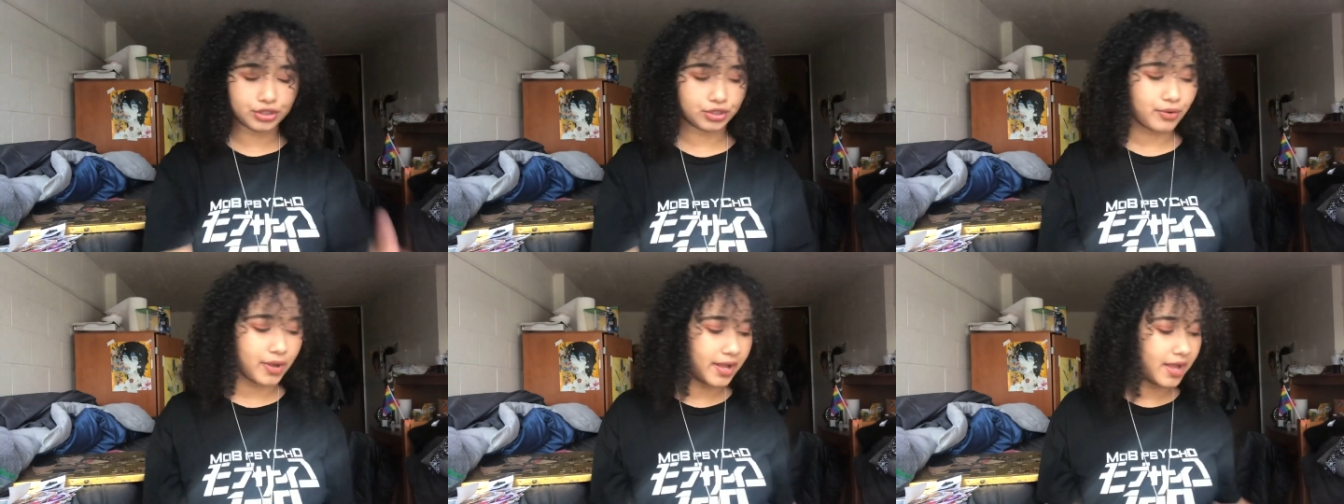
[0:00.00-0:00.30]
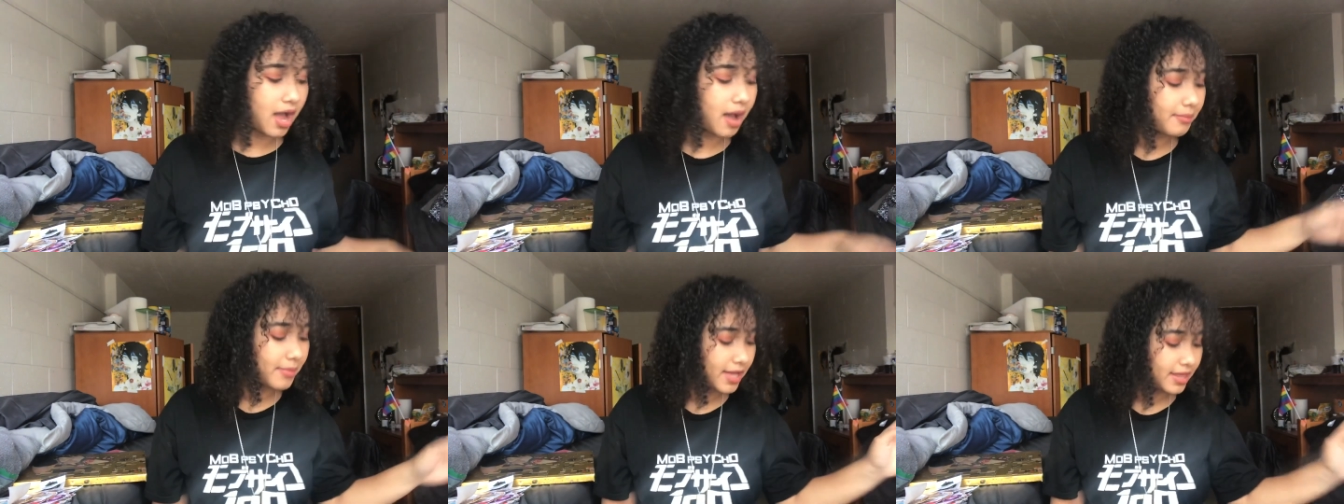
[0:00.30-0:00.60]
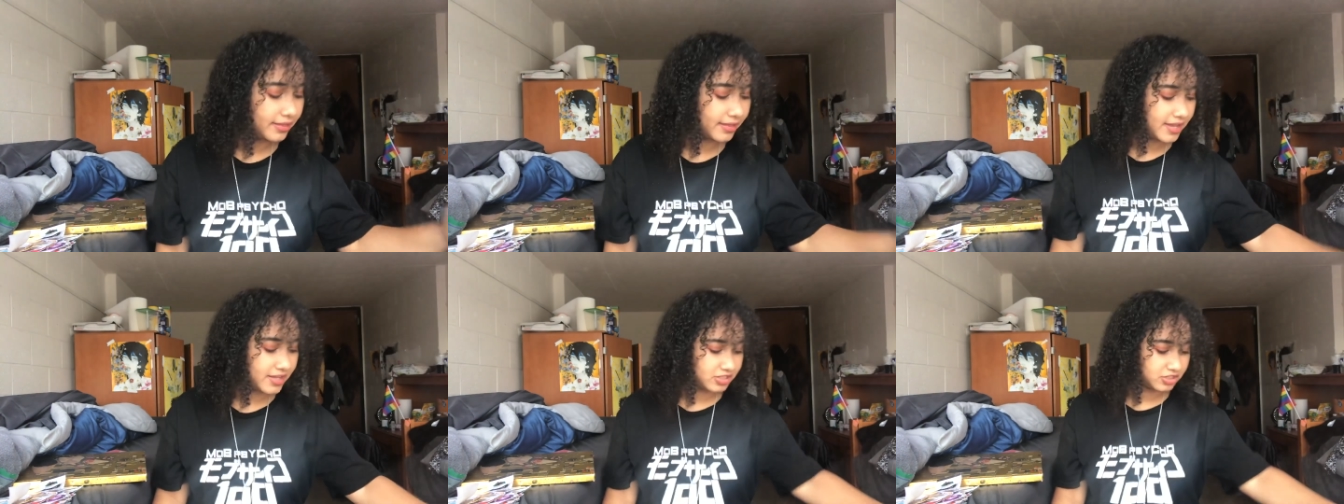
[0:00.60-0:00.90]
So I got
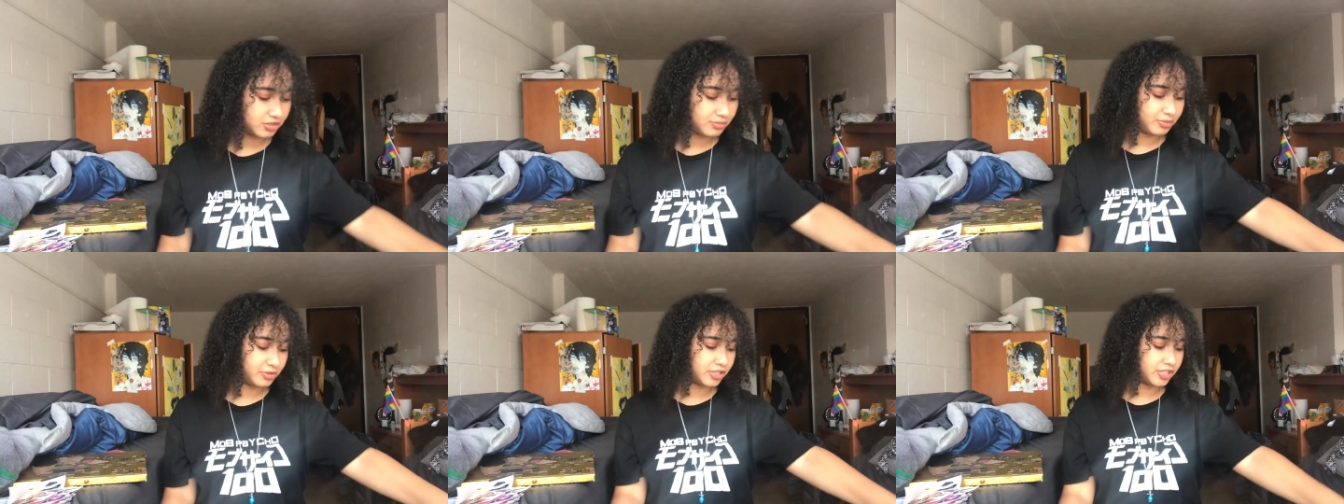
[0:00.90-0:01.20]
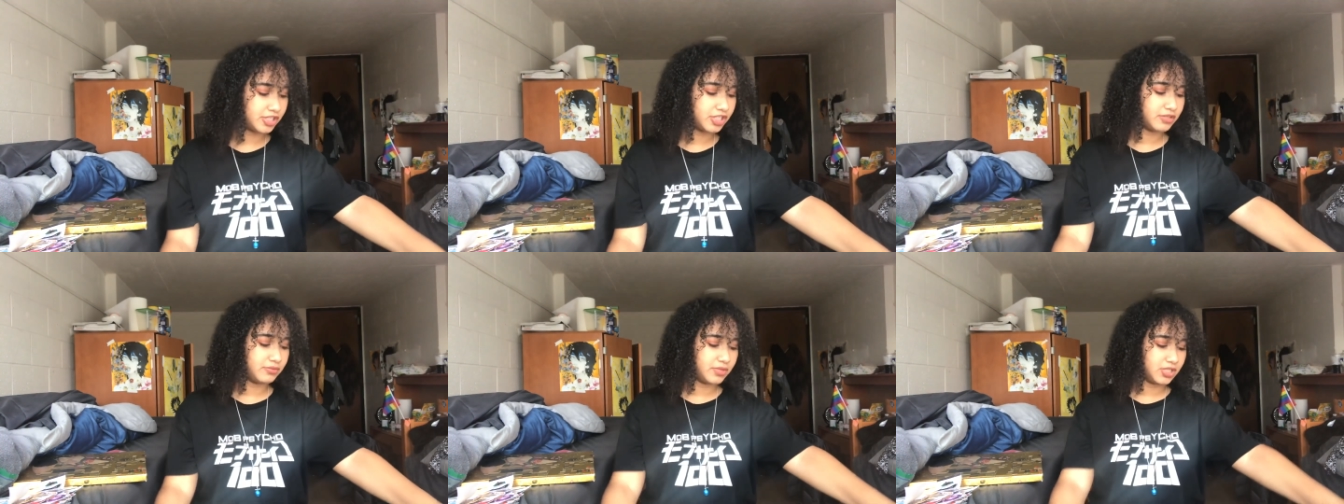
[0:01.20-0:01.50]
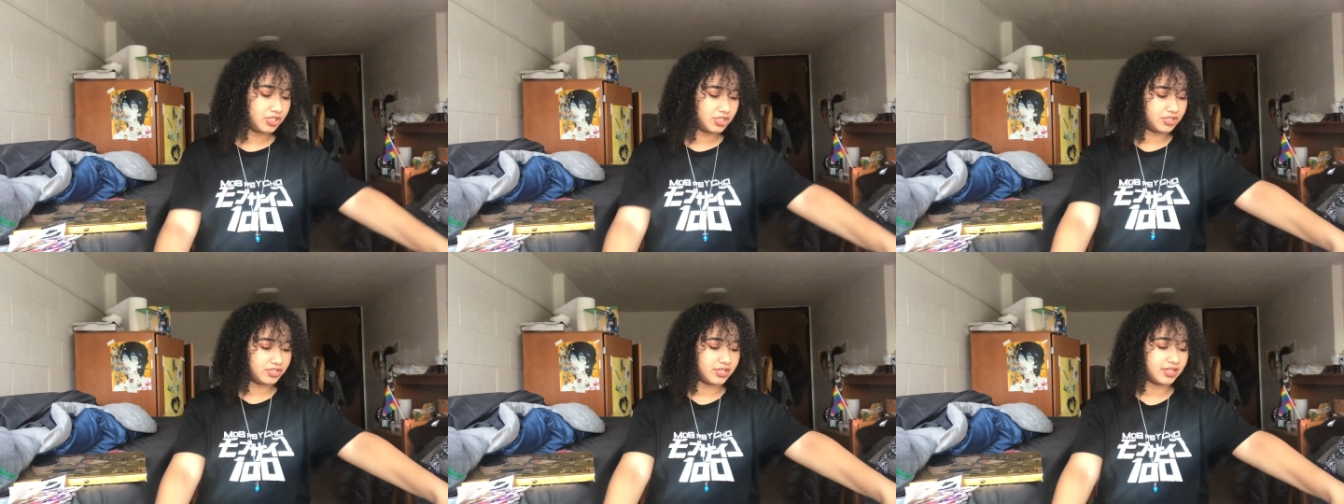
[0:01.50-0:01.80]
my laser printer,
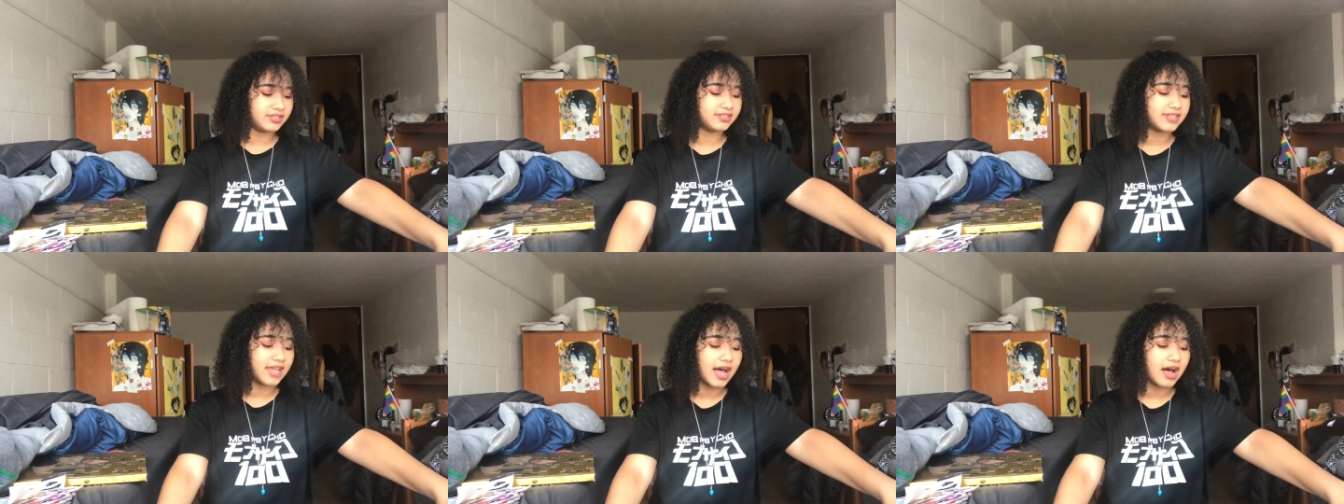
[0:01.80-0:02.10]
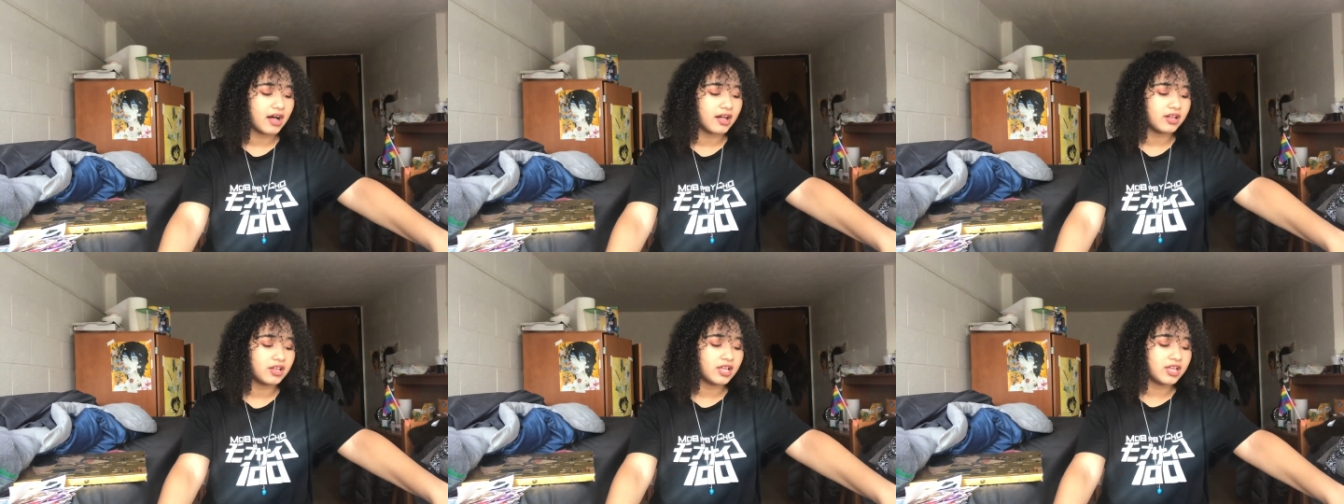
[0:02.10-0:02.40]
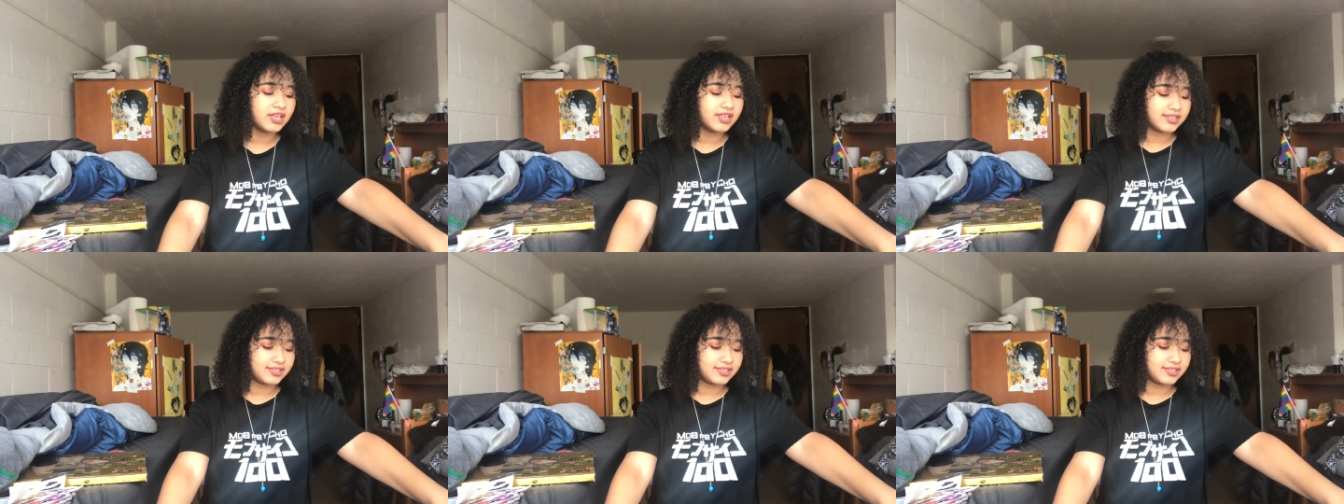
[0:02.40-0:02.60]
which is a Dell